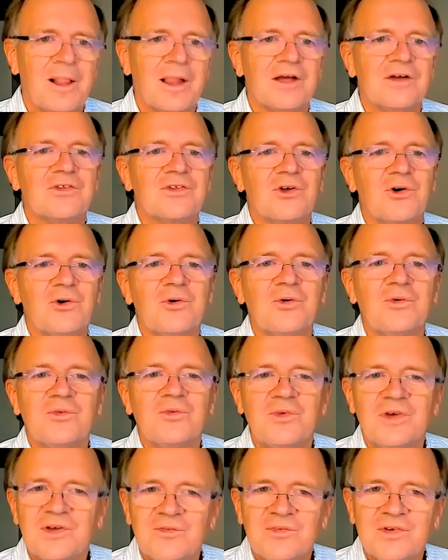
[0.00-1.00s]
So
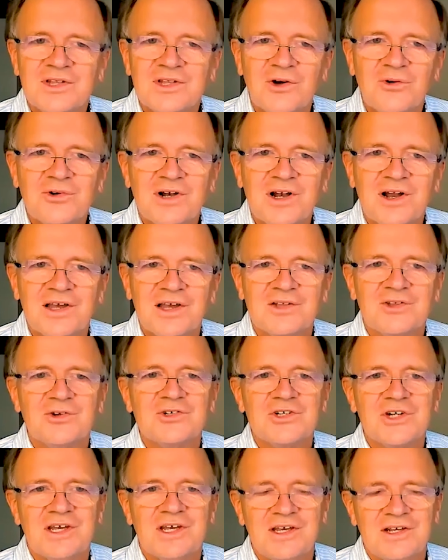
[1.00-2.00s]
we don't like to
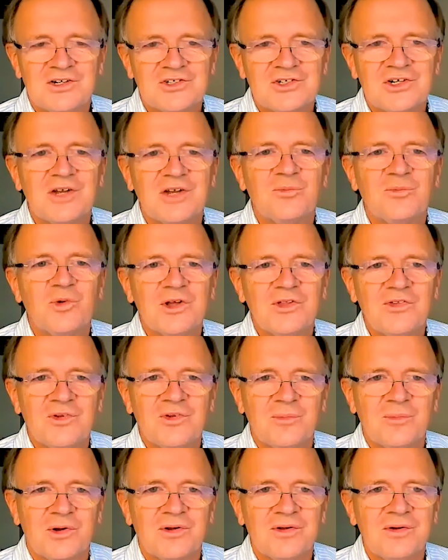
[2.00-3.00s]
change in
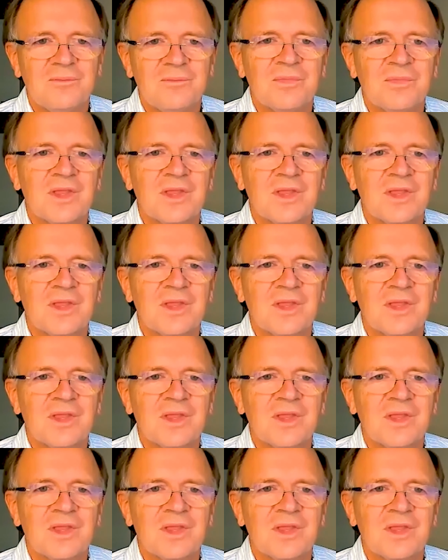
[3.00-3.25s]
principle,